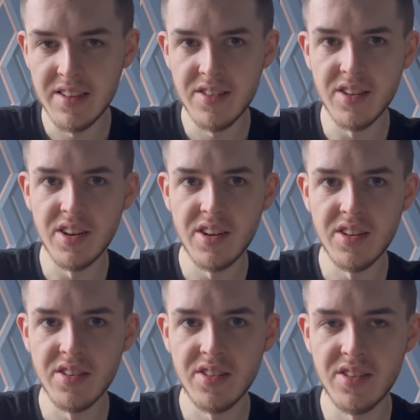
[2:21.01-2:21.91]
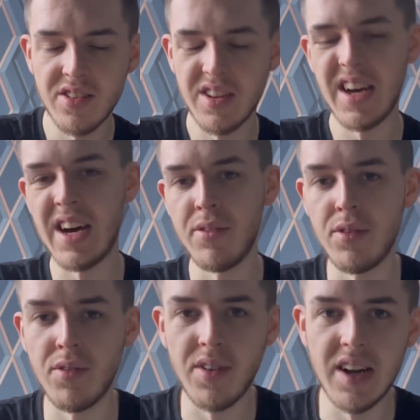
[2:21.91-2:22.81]
stars out
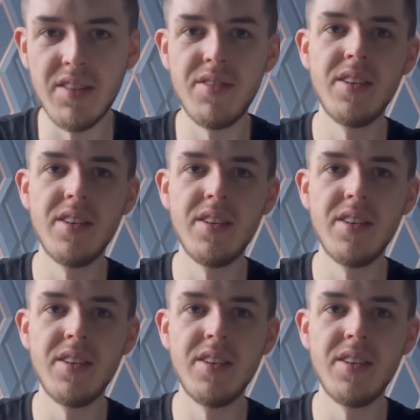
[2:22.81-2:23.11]
of 5.